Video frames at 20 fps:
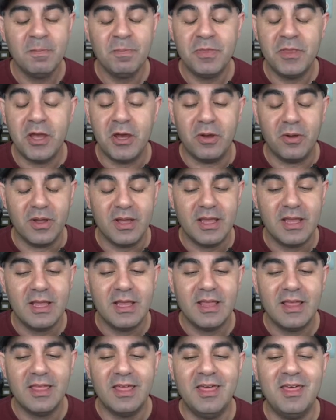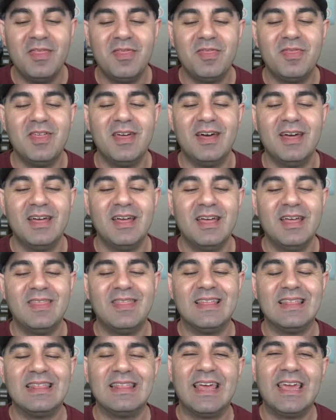No. the
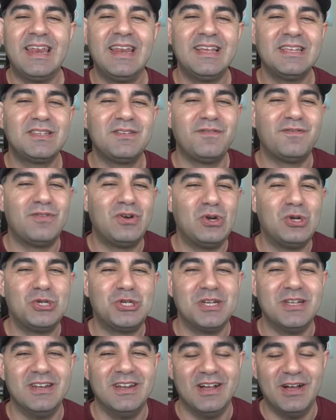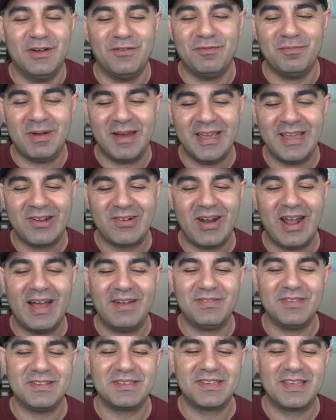latest version of
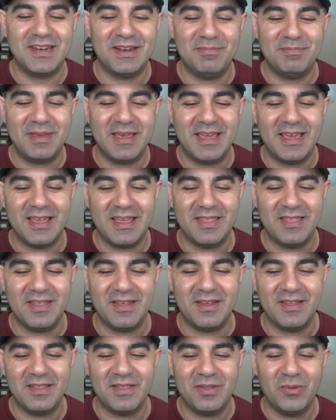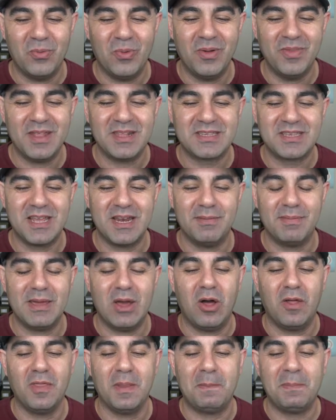Minecraft is going to be the one that's going to
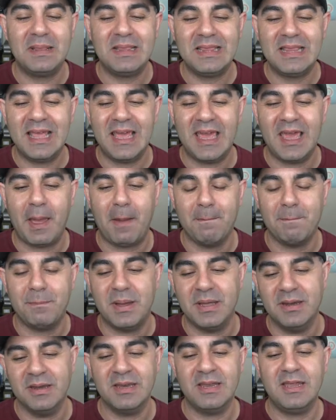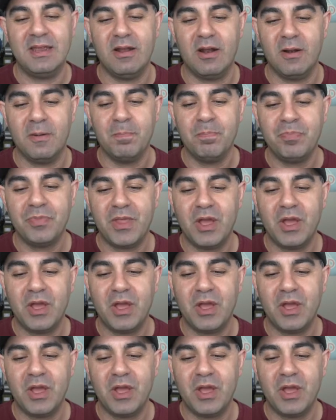be on the play button here.